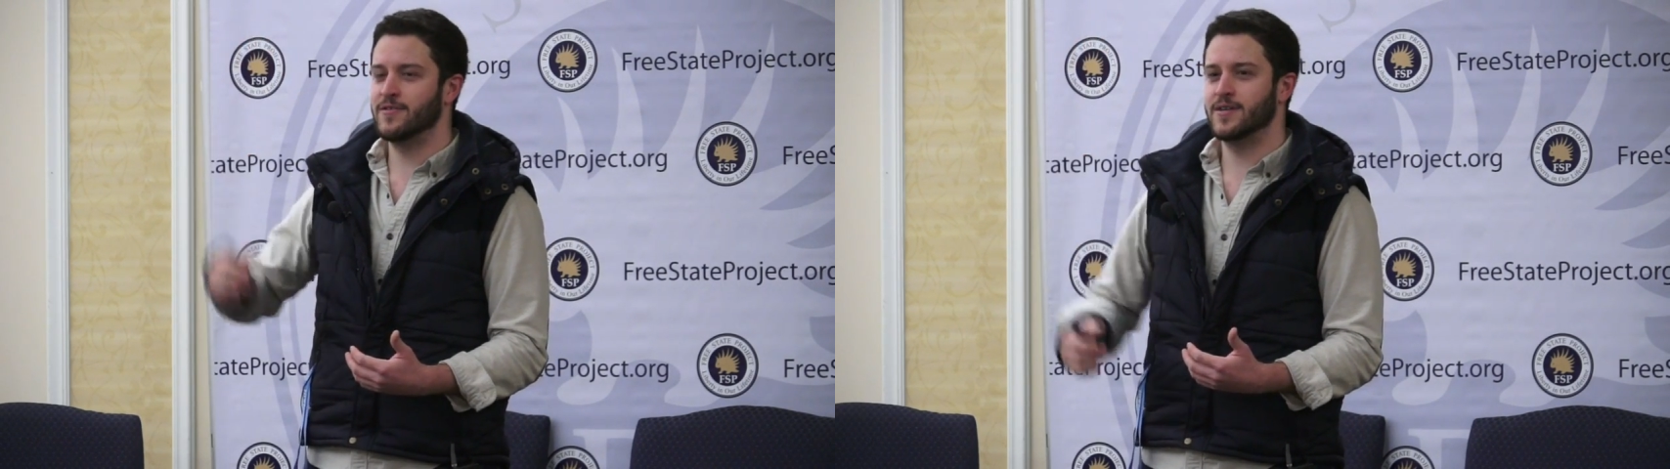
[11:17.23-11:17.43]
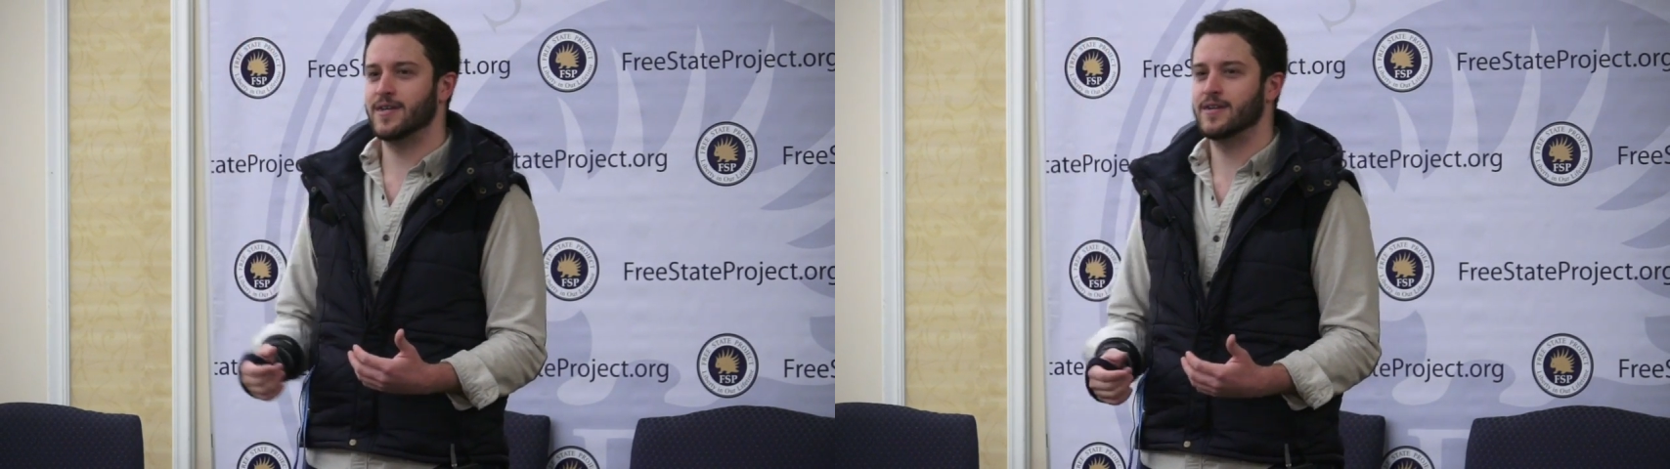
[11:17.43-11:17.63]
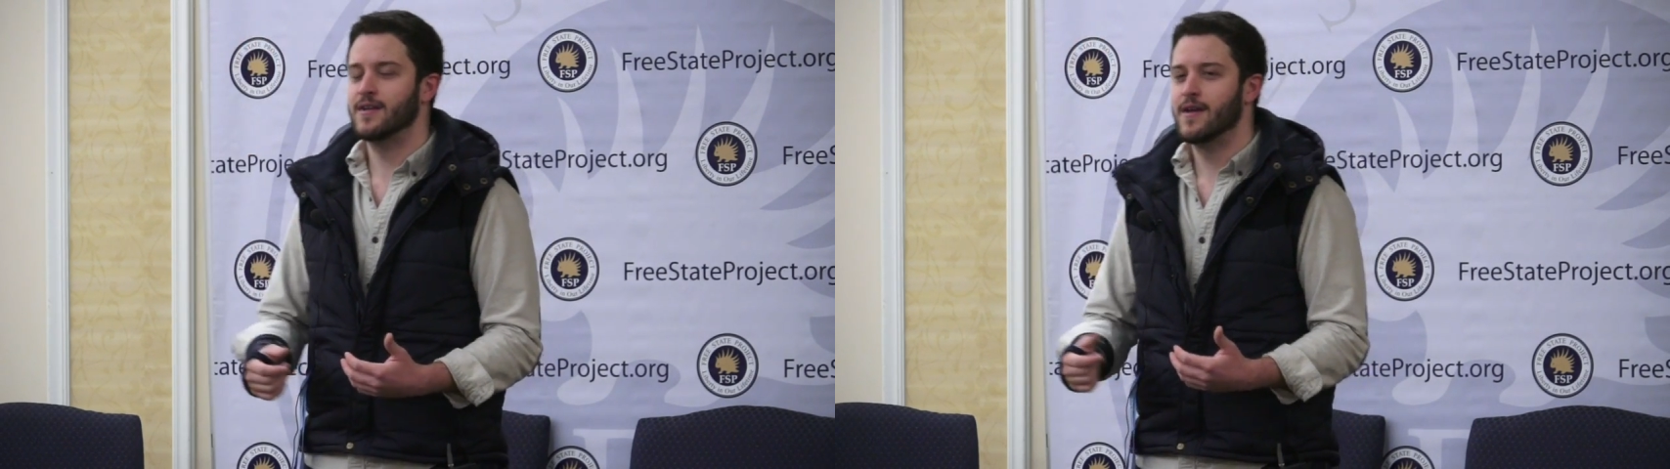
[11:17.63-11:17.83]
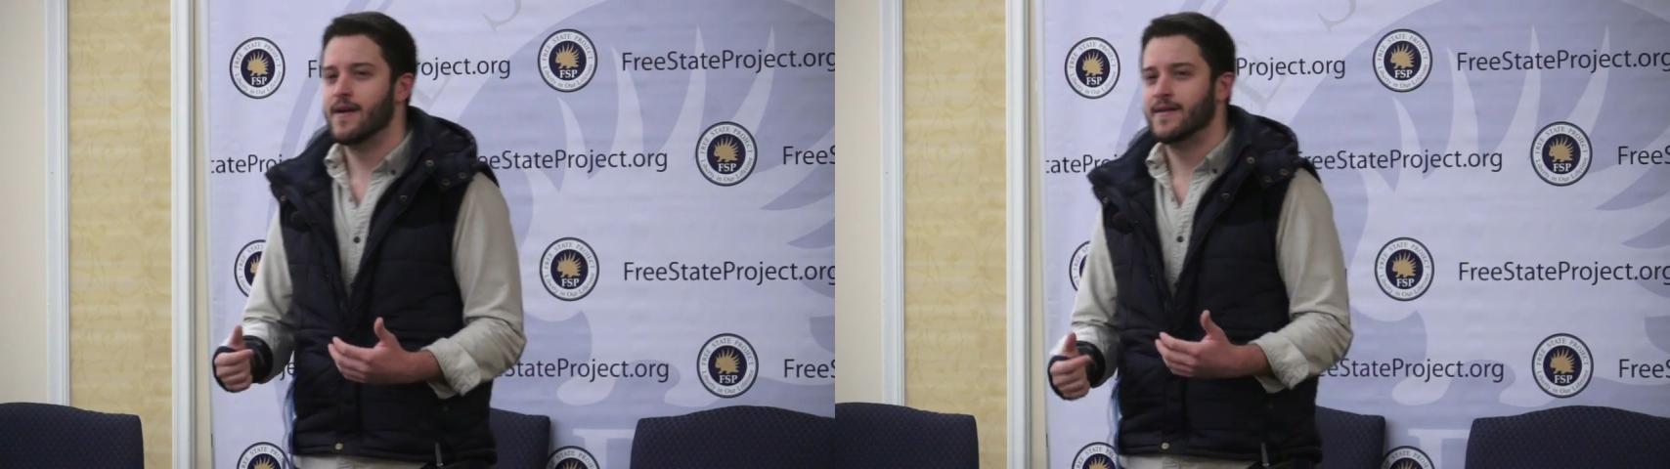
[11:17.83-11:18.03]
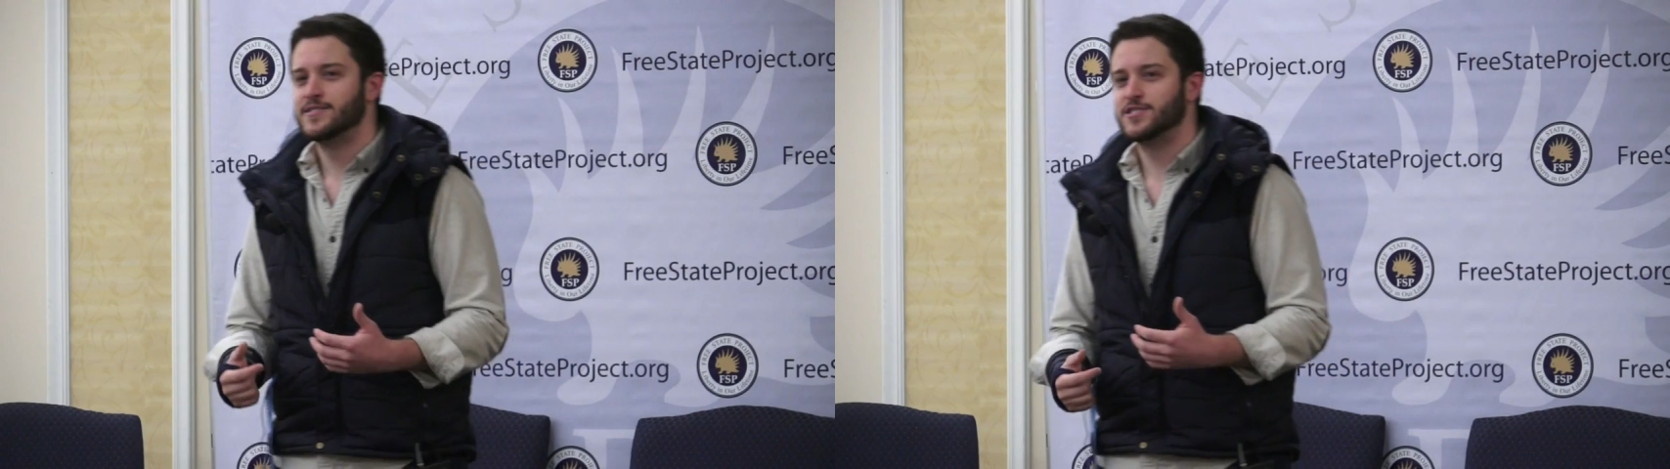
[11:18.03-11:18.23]
other day.
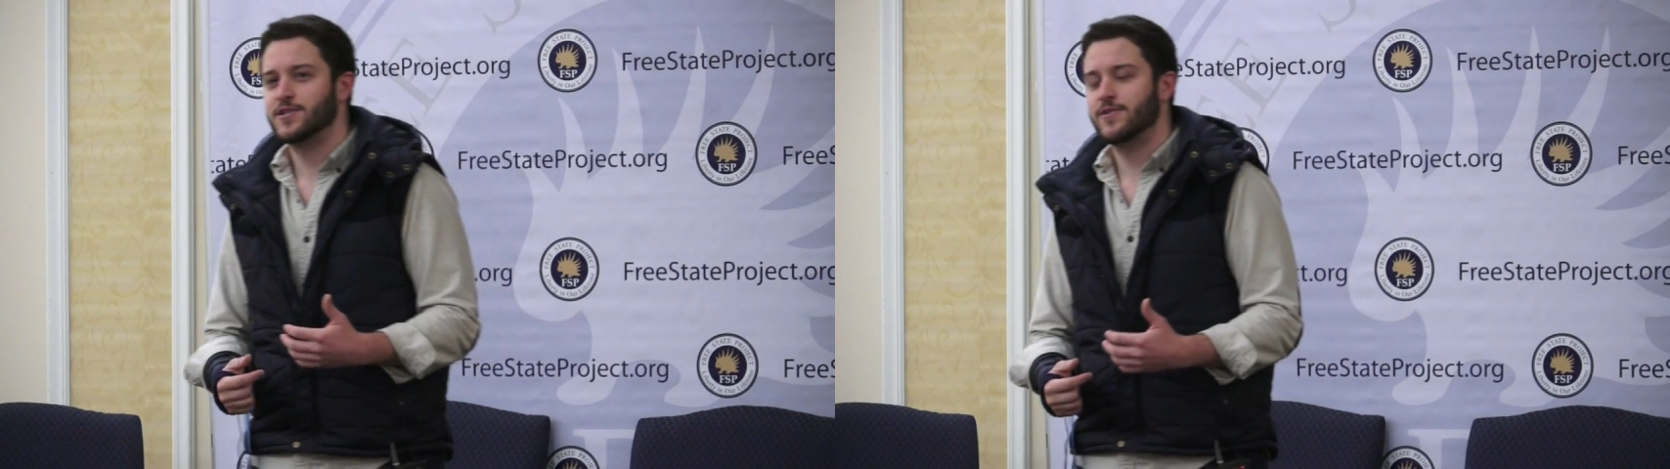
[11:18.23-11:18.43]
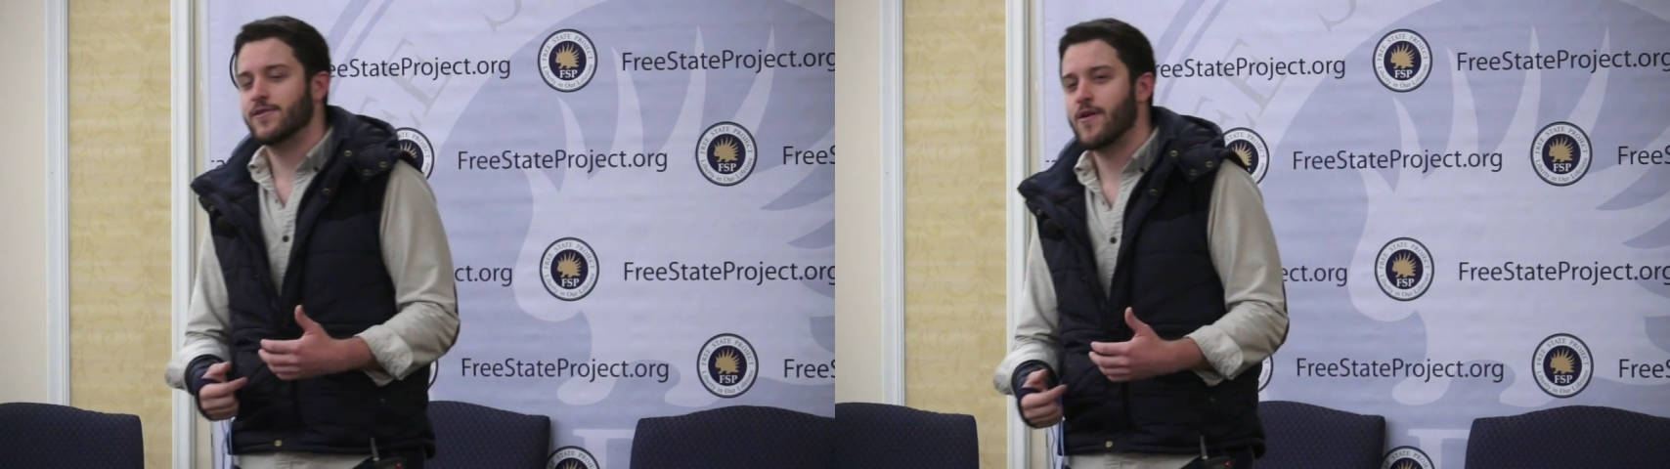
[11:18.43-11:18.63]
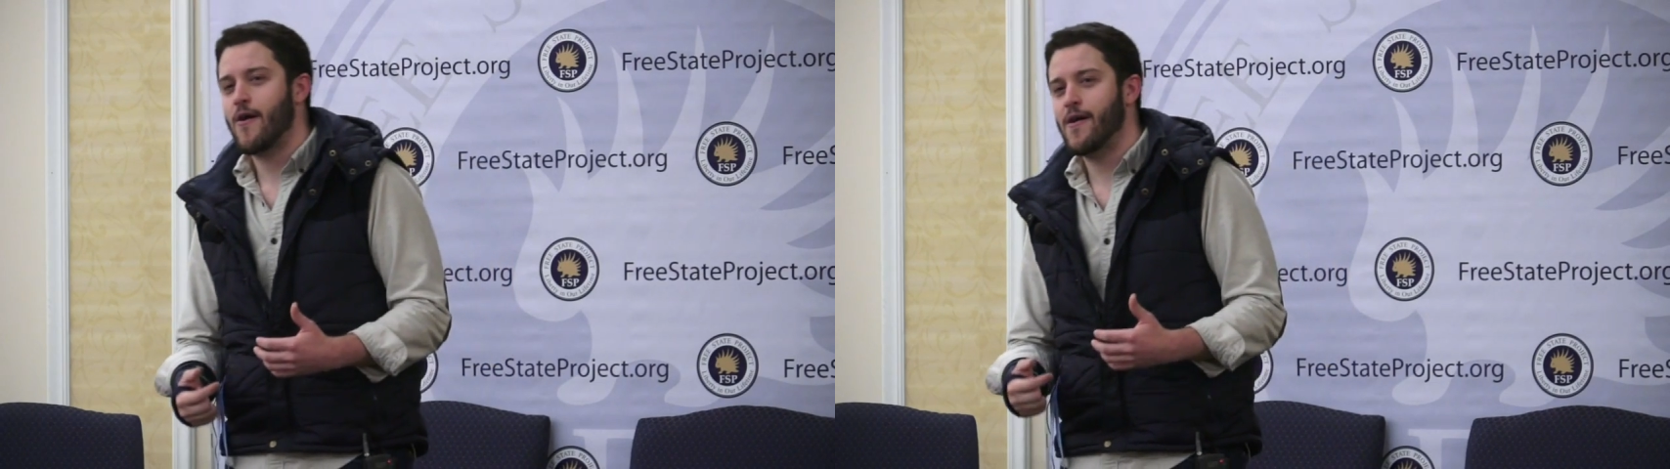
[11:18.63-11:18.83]
So